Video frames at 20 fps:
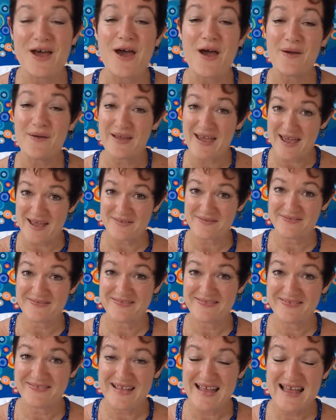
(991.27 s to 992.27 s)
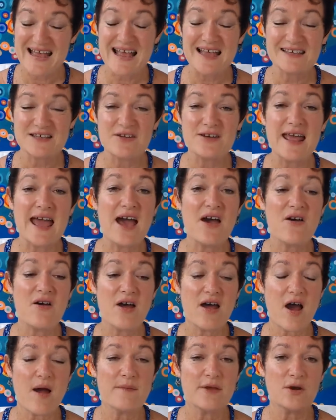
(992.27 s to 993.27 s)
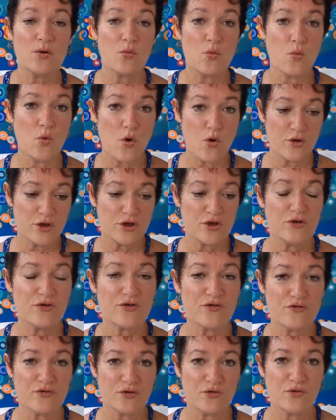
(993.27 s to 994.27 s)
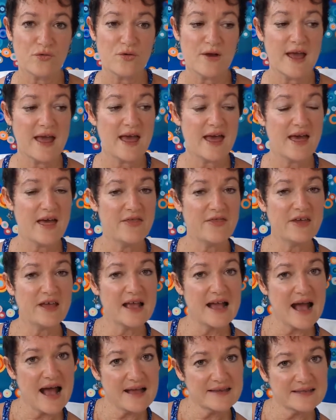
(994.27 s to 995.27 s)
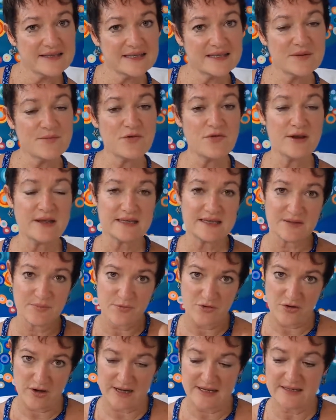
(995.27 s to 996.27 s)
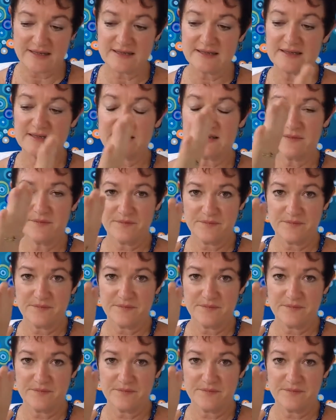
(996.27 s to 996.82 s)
Okay, so now I'm going to walk you through the customer experience